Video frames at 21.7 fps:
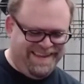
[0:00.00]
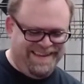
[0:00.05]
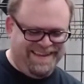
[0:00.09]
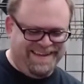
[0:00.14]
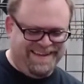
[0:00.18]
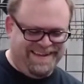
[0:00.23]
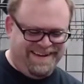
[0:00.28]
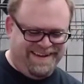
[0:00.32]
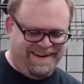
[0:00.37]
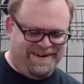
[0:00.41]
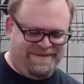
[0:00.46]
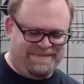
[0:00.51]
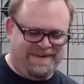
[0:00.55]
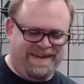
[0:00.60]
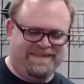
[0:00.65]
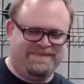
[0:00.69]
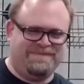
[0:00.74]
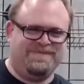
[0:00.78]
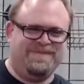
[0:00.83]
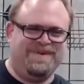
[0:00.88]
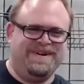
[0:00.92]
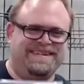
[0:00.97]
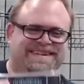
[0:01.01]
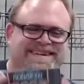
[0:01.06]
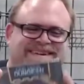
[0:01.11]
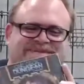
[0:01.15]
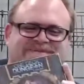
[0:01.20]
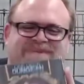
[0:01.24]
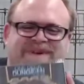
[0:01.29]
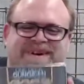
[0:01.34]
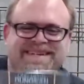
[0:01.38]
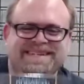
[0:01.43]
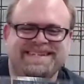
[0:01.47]
right, we have
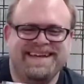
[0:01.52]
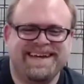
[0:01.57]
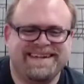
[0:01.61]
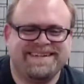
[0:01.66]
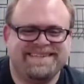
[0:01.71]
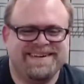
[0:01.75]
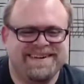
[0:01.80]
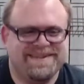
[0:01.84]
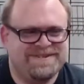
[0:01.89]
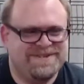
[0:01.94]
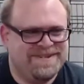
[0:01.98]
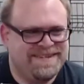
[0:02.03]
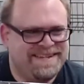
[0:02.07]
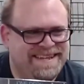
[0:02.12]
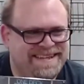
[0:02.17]
one deck dungeon.